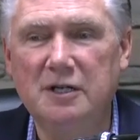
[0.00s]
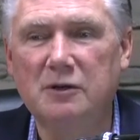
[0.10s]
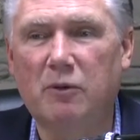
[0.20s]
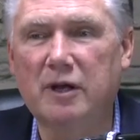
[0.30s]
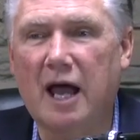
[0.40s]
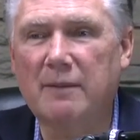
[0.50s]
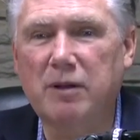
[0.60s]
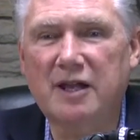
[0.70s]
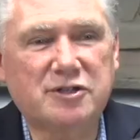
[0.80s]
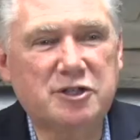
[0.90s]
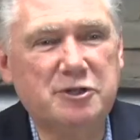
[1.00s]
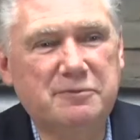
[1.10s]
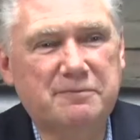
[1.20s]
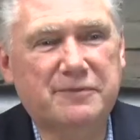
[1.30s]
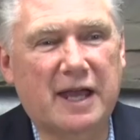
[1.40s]
Well, God bless you.
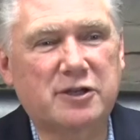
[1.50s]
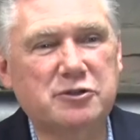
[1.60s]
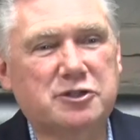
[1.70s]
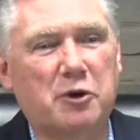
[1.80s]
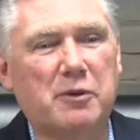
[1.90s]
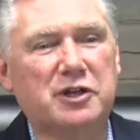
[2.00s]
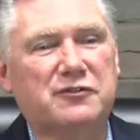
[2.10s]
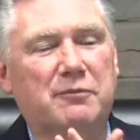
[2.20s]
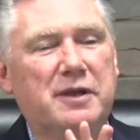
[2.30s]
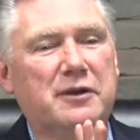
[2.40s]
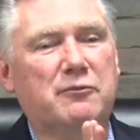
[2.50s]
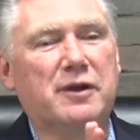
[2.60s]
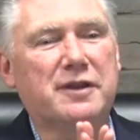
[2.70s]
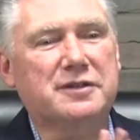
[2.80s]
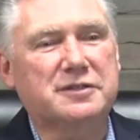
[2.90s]
Thank you so much for being
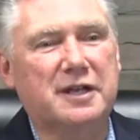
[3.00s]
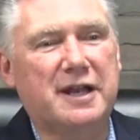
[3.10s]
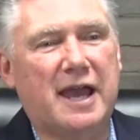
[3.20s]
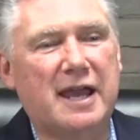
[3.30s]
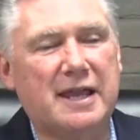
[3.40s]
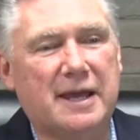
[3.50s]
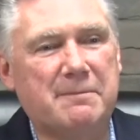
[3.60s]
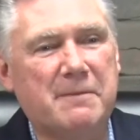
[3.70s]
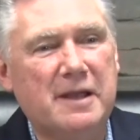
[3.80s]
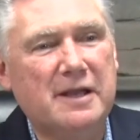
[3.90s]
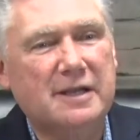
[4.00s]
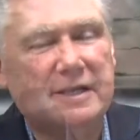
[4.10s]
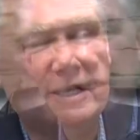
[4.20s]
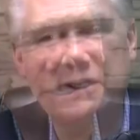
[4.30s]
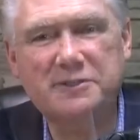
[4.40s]
with us today. And
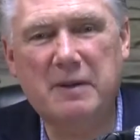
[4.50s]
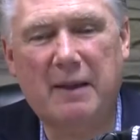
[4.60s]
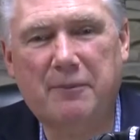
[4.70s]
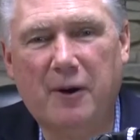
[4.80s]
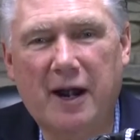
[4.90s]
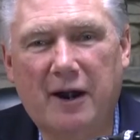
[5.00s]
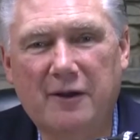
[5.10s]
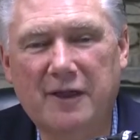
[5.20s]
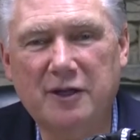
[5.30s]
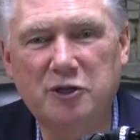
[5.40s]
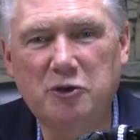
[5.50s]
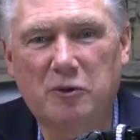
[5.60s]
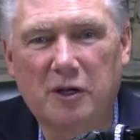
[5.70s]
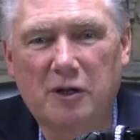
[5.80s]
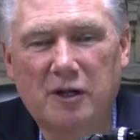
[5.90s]
it is my prayer that you
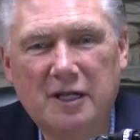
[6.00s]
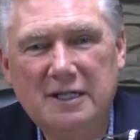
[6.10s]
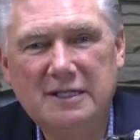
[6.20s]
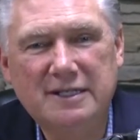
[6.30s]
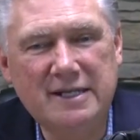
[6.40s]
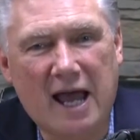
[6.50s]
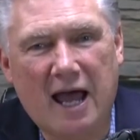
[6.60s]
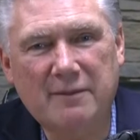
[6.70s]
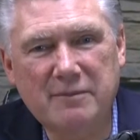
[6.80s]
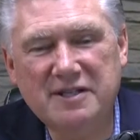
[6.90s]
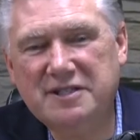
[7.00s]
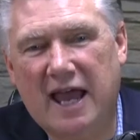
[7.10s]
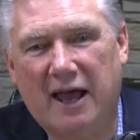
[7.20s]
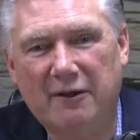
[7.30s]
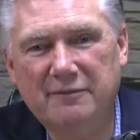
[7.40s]
will not miss
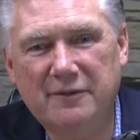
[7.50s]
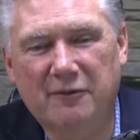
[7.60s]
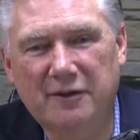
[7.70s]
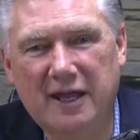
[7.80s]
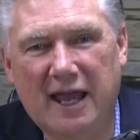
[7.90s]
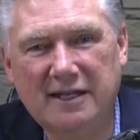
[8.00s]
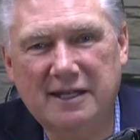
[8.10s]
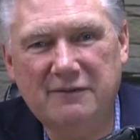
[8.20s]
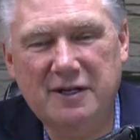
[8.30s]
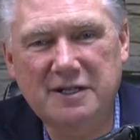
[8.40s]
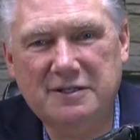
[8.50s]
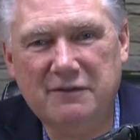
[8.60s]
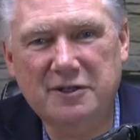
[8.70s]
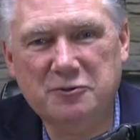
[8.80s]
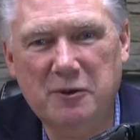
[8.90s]
out on the activities of
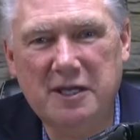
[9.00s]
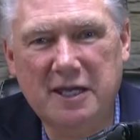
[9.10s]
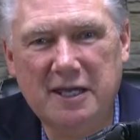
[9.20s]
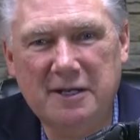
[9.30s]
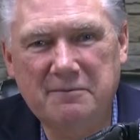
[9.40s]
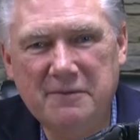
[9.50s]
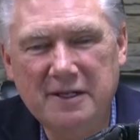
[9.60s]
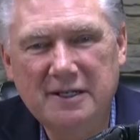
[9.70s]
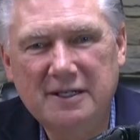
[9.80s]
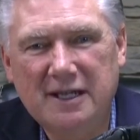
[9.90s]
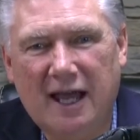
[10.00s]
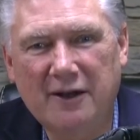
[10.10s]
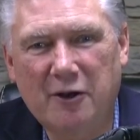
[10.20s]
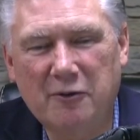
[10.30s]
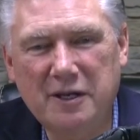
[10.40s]
this weekend. I
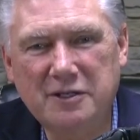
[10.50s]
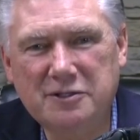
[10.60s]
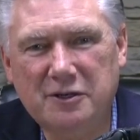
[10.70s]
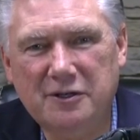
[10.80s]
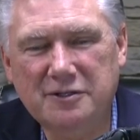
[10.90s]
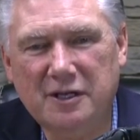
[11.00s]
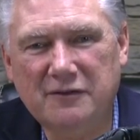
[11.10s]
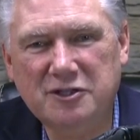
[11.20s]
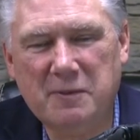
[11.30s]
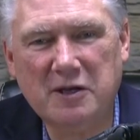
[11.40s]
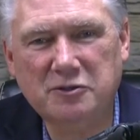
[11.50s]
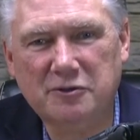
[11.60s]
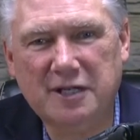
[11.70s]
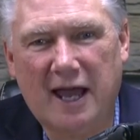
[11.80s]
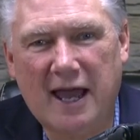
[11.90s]
know Easter's a special
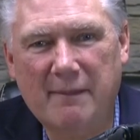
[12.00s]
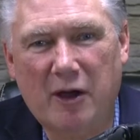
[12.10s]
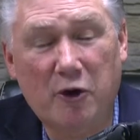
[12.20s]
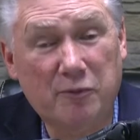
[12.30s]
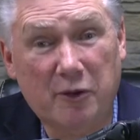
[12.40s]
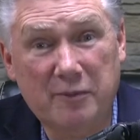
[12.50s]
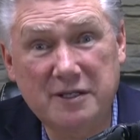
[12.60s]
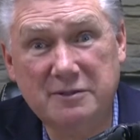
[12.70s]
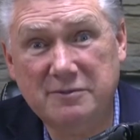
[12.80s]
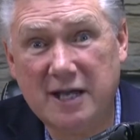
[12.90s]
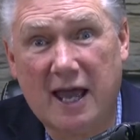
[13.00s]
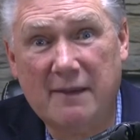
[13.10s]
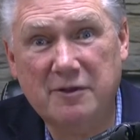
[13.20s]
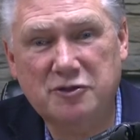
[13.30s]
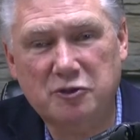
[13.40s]
time. I hope there'll be some
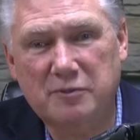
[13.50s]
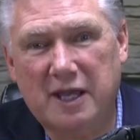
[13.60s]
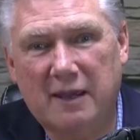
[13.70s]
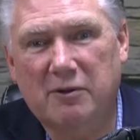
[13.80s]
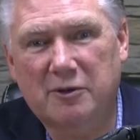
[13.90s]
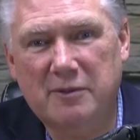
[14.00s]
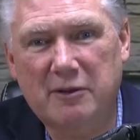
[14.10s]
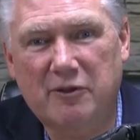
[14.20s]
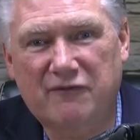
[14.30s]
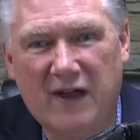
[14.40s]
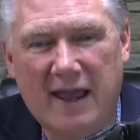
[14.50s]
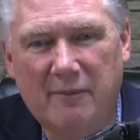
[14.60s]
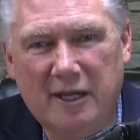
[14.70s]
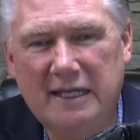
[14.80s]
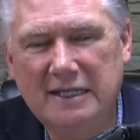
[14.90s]
time that you'll be able to be with
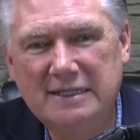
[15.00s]
family.